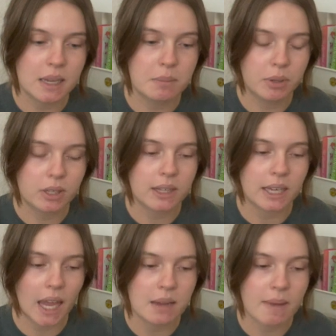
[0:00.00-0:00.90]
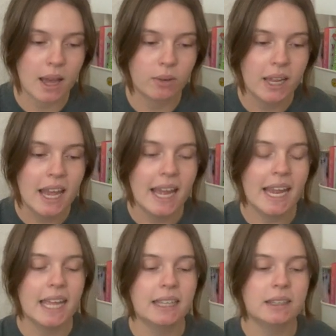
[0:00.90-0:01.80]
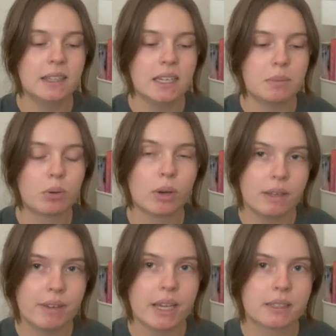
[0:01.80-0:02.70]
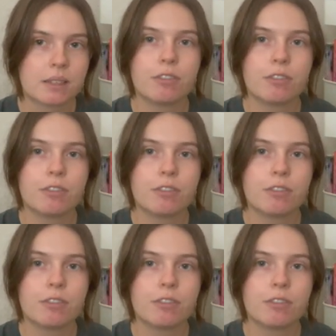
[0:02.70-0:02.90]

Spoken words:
book that came out in the previous